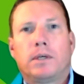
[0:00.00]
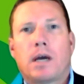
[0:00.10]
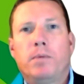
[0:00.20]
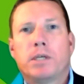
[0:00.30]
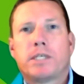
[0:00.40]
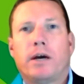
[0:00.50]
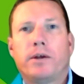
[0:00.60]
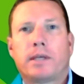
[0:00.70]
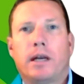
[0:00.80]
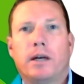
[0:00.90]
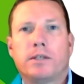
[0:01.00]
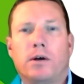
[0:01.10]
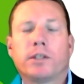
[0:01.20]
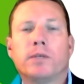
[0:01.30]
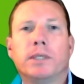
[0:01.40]
CommerceHealthcare is
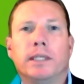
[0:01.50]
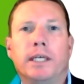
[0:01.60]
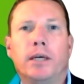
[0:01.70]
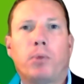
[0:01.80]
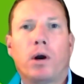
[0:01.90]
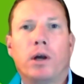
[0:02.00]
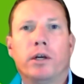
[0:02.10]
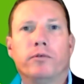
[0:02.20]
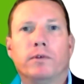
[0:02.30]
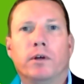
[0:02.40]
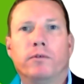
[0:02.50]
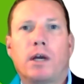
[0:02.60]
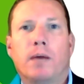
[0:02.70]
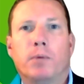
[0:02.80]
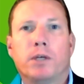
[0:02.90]
ultimately a part
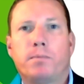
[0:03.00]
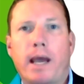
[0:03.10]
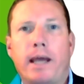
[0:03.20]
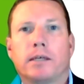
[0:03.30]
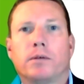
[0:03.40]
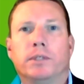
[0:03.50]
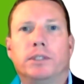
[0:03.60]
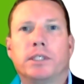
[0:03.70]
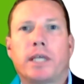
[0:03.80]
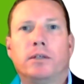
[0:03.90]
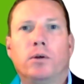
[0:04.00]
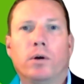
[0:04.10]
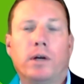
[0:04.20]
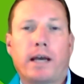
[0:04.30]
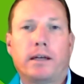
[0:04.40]
of Commerce Bank, which is
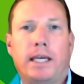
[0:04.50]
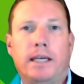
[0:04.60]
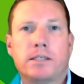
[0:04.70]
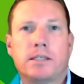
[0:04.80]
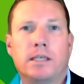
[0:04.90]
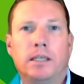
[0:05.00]
headquartered out of Kansas